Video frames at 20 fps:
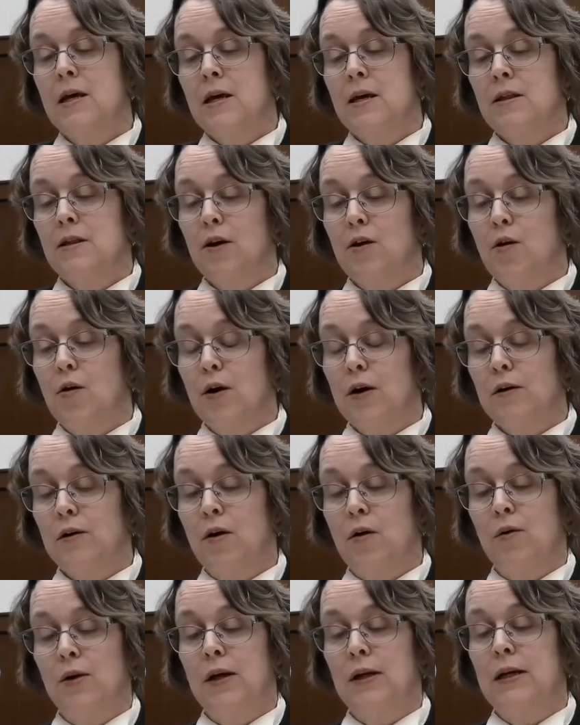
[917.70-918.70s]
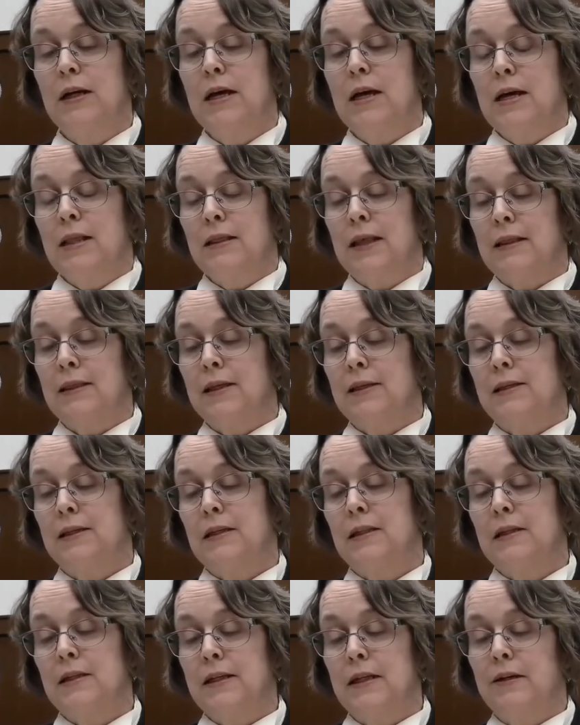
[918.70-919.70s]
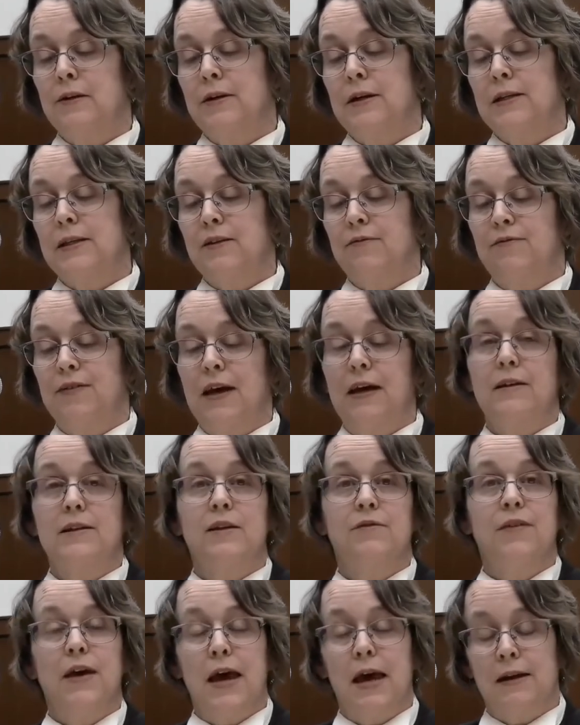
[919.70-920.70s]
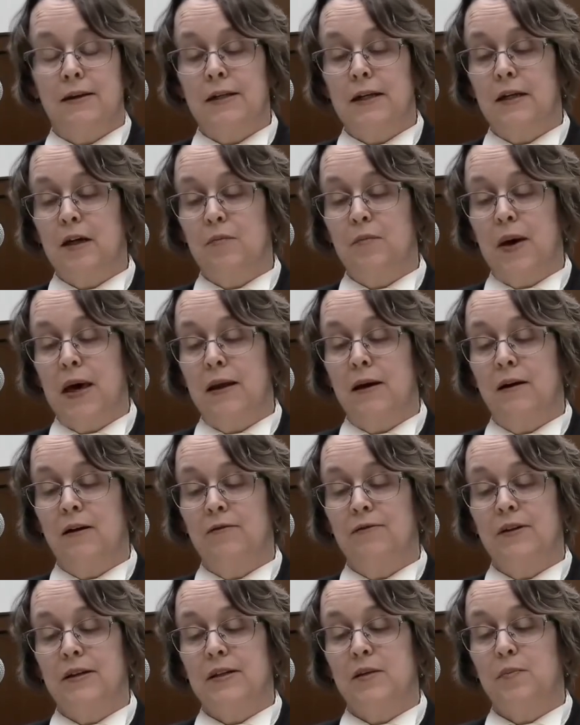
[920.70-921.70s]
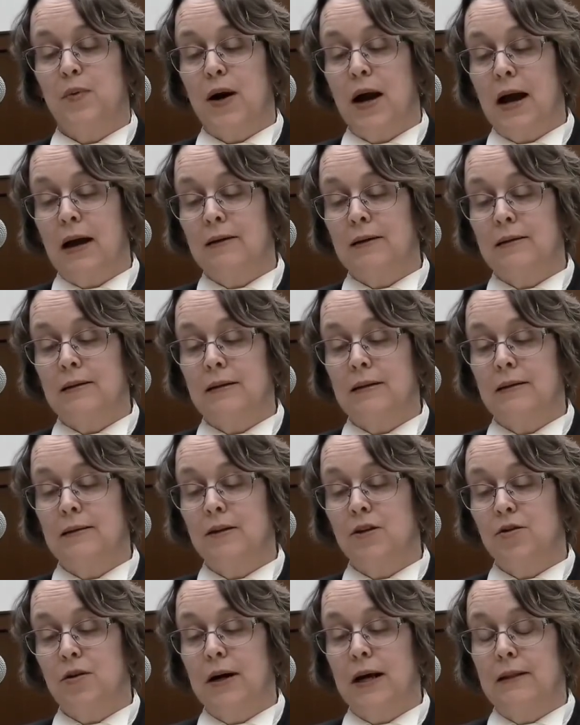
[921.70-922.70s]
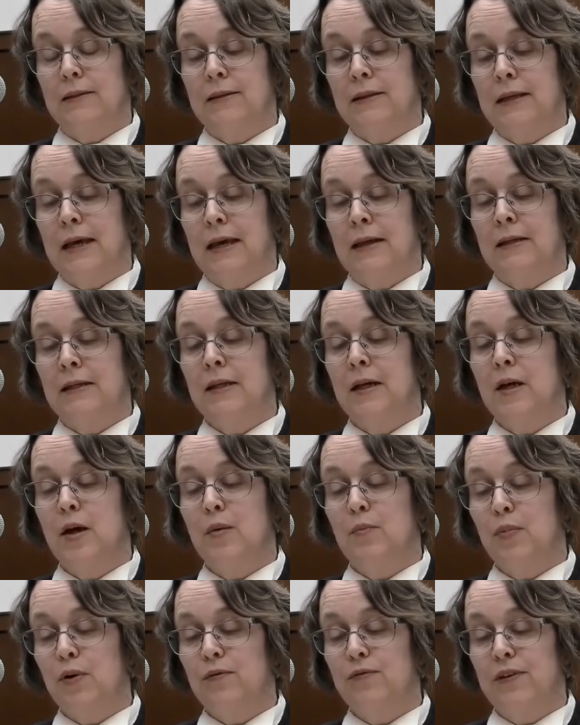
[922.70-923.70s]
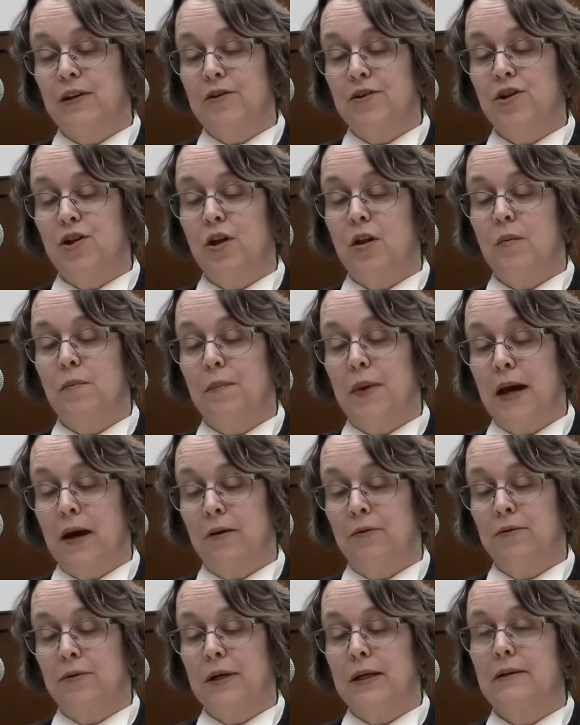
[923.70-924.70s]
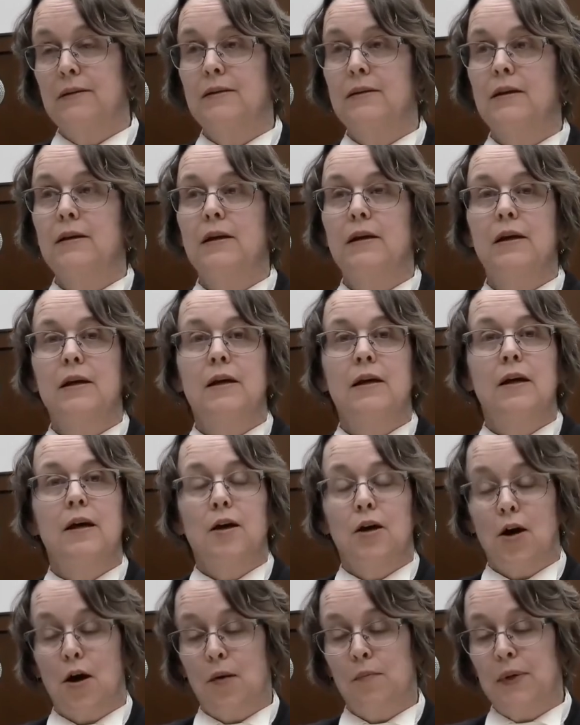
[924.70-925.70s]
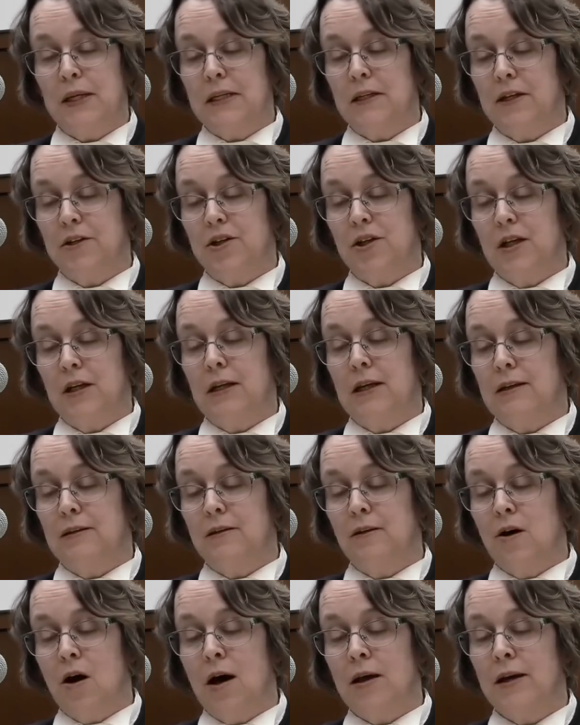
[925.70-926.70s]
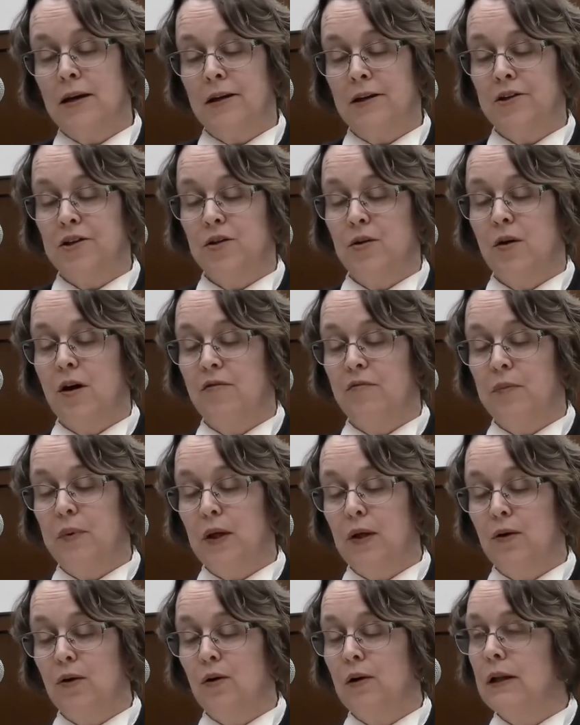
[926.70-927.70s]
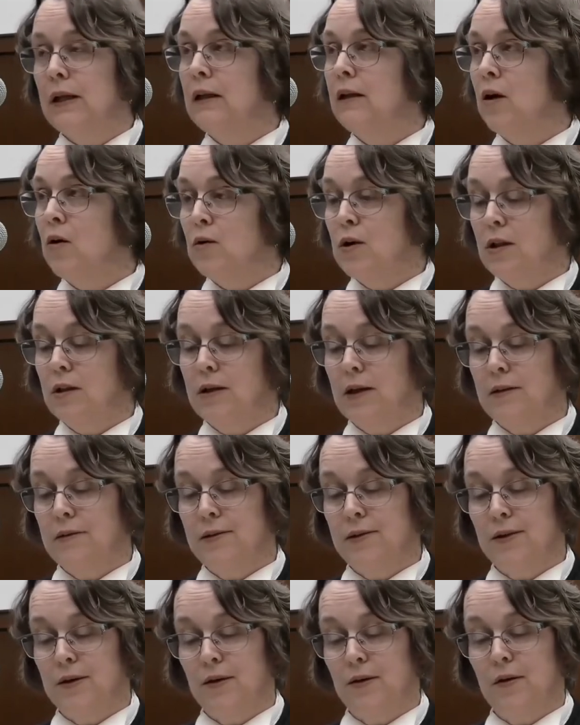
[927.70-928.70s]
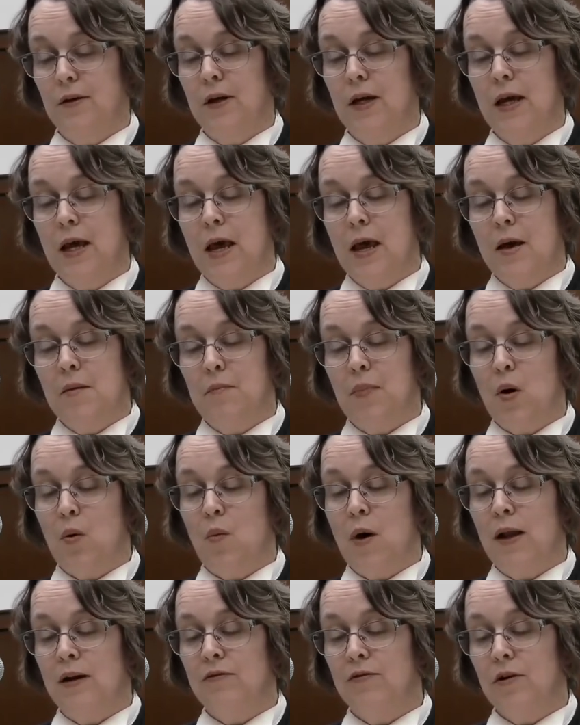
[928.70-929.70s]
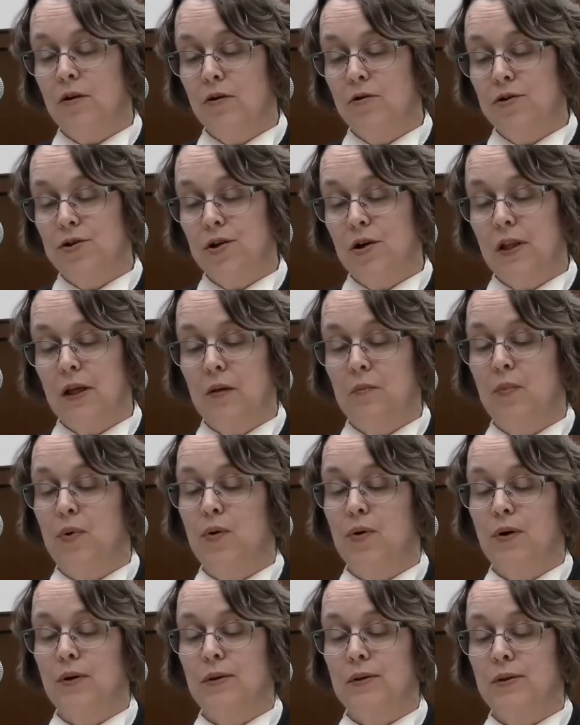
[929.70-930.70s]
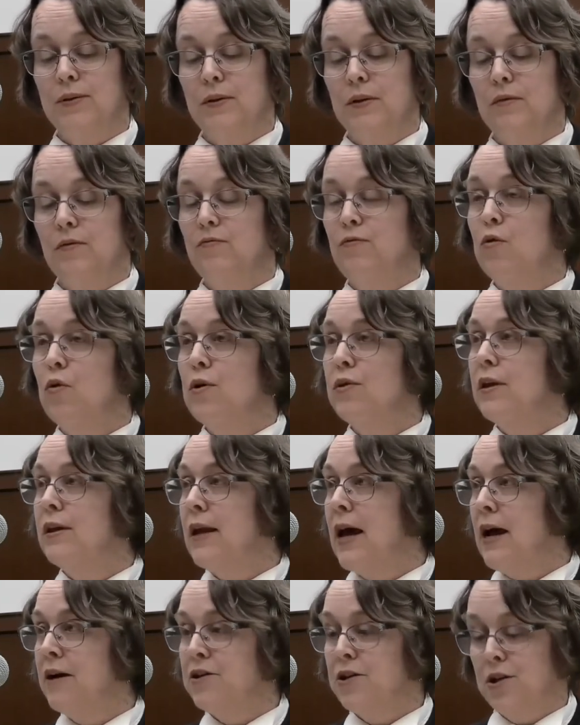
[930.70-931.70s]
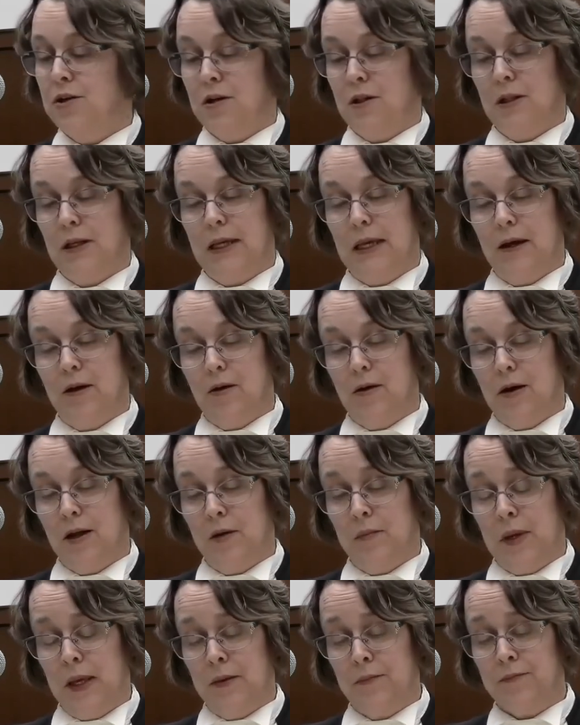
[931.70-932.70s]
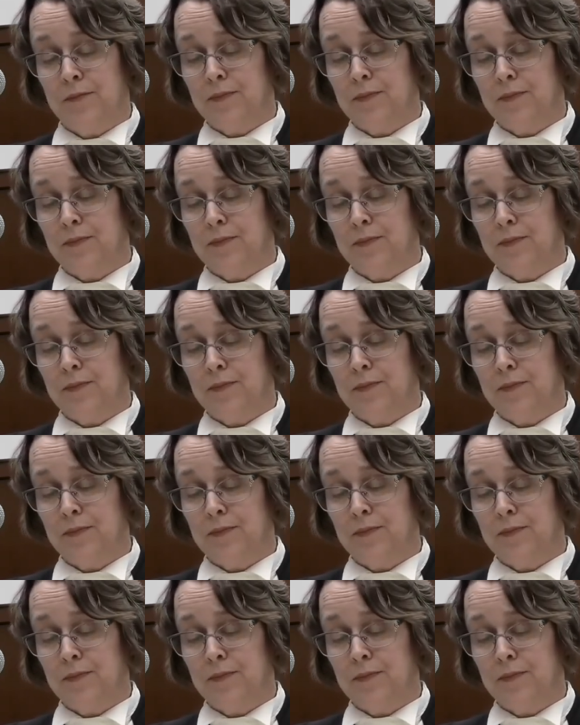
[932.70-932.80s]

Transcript: the court noted that the deleterious effects of anti-competitiveness practices transcend provincial boundaries. Competition is not an issue of purely local concern, but one of crucial importance for the national economy.